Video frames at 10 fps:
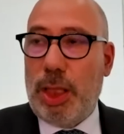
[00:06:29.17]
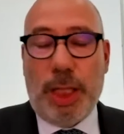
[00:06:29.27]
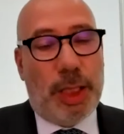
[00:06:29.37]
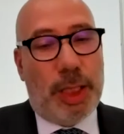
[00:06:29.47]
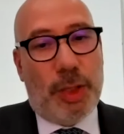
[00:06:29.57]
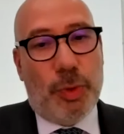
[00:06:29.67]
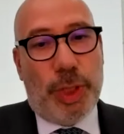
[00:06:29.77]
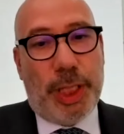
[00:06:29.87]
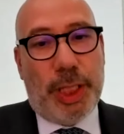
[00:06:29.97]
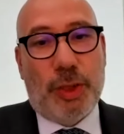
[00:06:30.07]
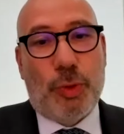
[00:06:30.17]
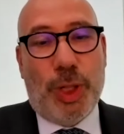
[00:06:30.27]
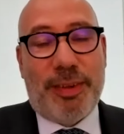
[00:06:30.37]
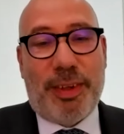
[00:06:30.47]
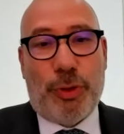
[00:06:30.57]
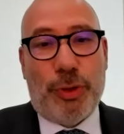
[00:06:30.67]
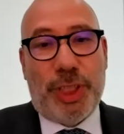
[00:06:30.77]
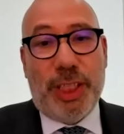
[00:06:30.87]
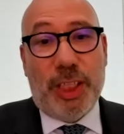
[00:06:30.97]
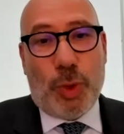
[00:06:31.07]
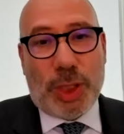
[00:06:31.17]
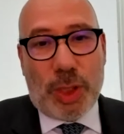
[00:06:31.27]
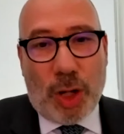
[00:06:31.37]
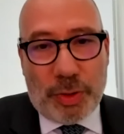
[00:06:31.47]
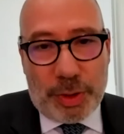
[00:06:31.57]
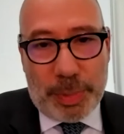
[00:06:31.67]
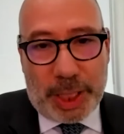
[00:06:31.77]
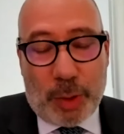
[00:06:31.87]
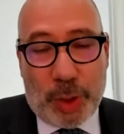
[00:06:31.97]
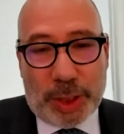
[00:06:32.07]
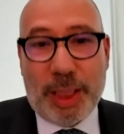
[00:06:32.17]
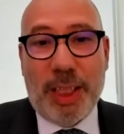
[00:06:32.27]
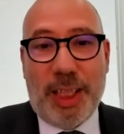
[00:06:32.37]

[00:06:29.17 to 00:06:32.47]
in the UAE in 2013. It was 100 megawatts.